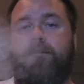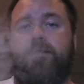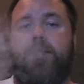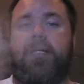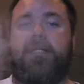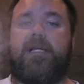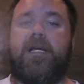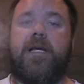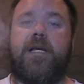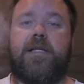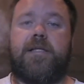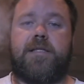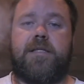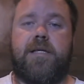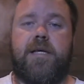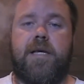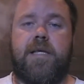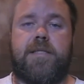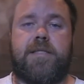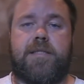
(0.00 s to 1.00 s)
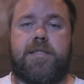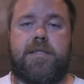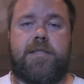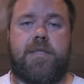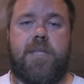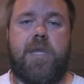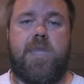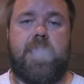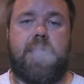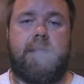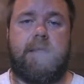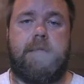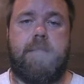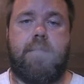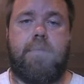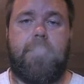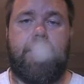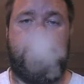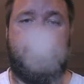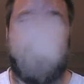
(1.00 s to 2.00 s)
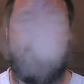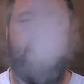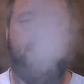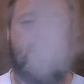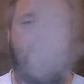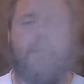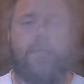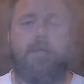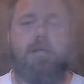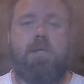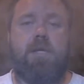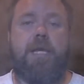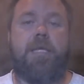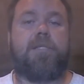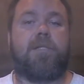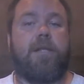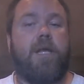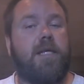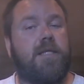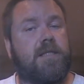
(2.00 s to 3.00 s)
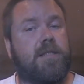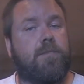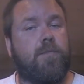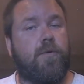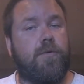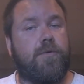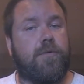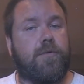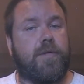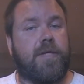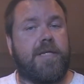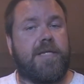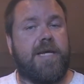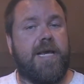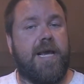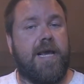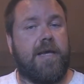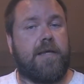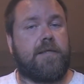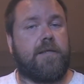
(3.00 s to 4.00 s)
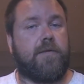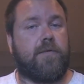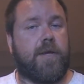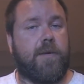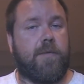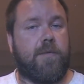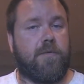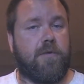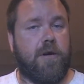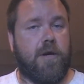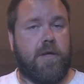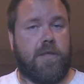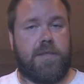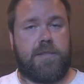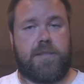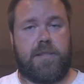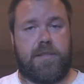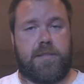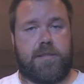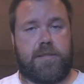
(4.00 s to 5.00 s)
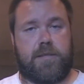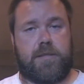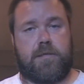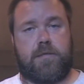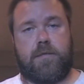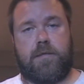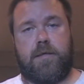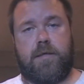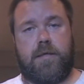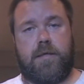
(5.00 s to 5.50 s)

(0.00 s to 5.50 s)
See, it's a lot smoother in the tank. Don't get me wrong. It's